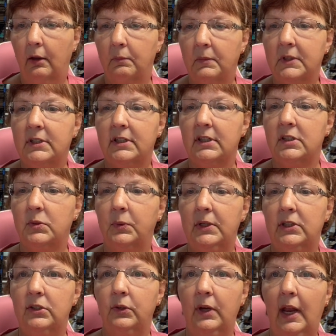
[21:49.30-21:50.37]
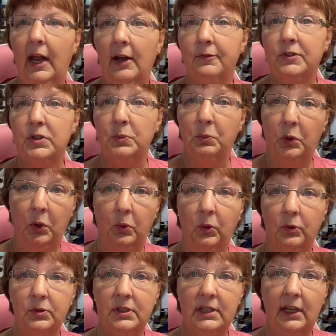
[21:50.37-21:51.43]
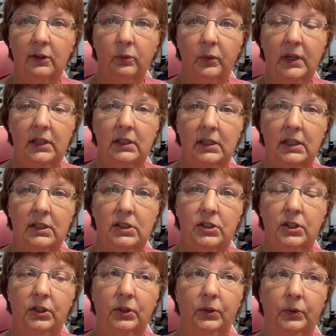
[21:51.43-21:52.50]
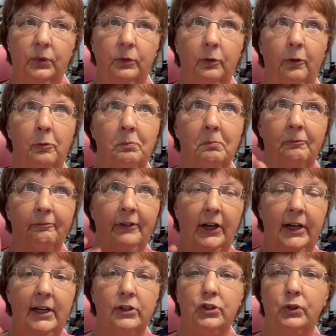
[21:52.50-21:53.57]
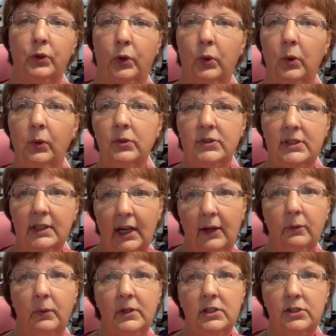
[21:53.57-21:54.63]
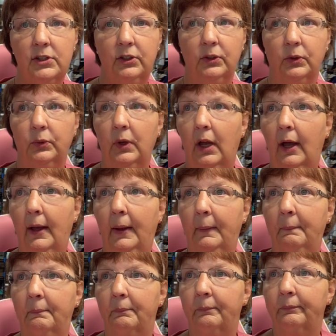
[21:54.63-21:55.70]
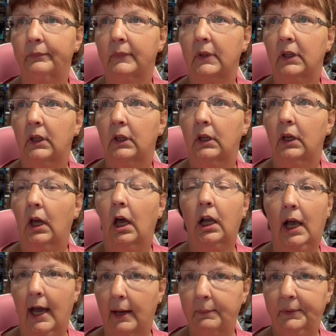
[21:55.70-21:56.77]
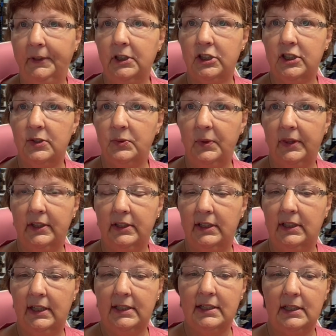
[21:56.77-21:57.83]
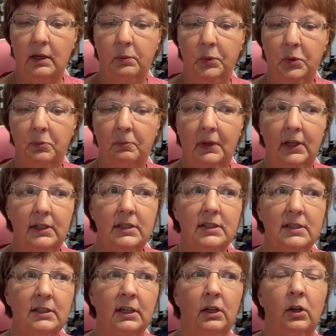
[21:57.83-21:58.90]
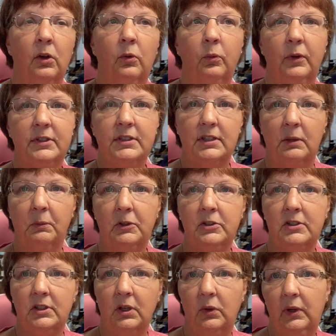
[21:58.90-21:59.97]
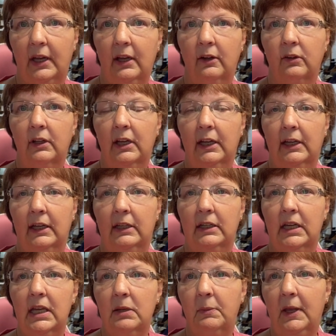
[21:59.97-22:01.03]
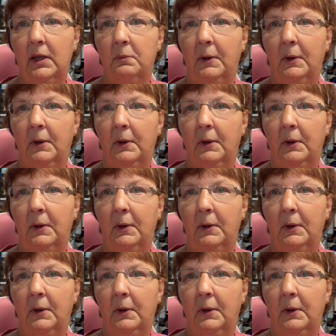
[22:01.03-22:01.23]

Since we do have some goals that we need to, financial goals that I want to accomplish within the next couple of months, with summer slowdown and eBay and